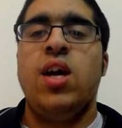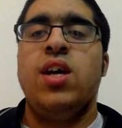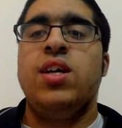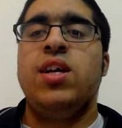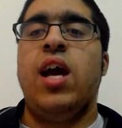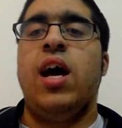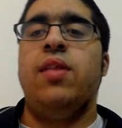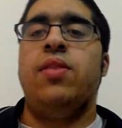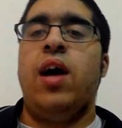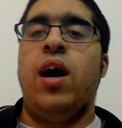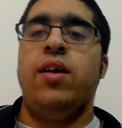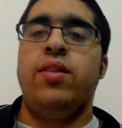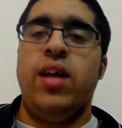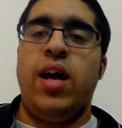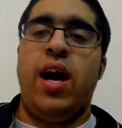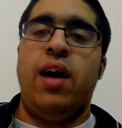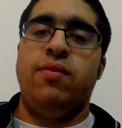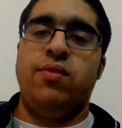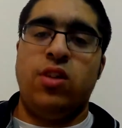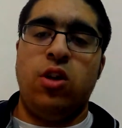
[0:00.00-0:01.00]
Yeah, that they
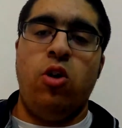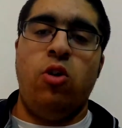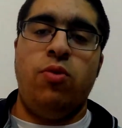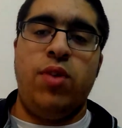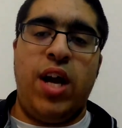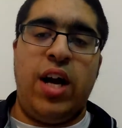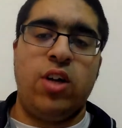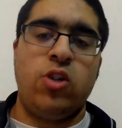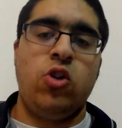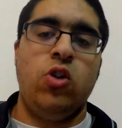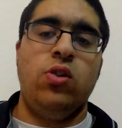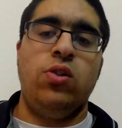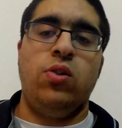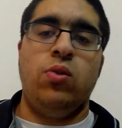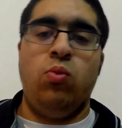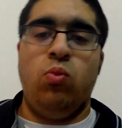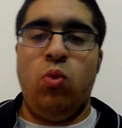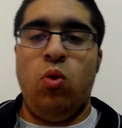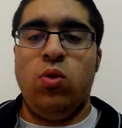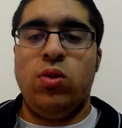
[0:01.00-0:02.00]
have slow reactions
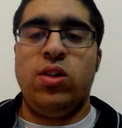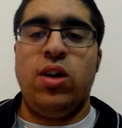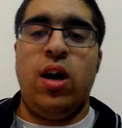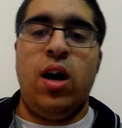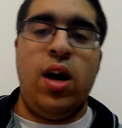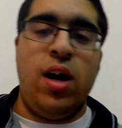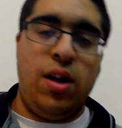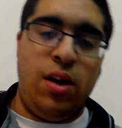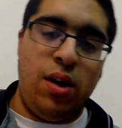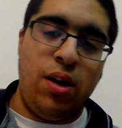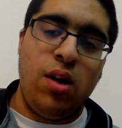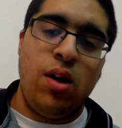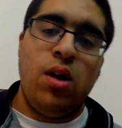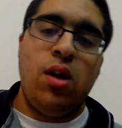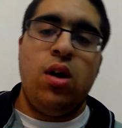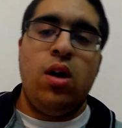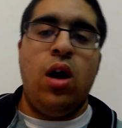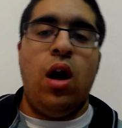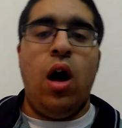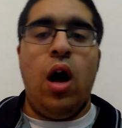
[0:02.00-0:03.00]
with water and
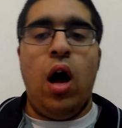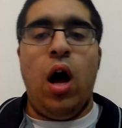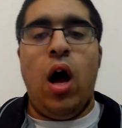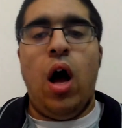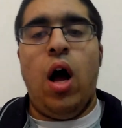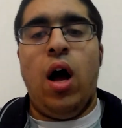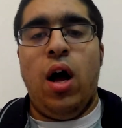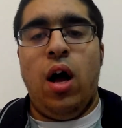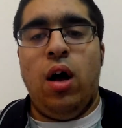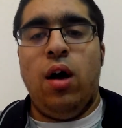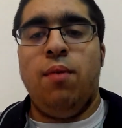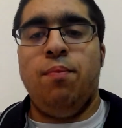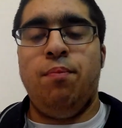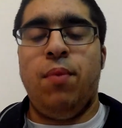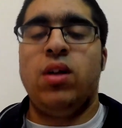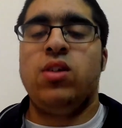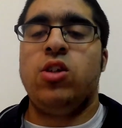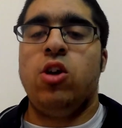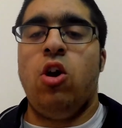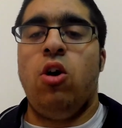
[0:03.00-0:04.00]

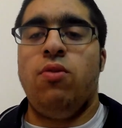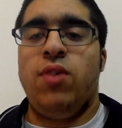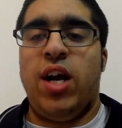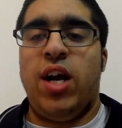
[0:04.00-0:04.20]
much slower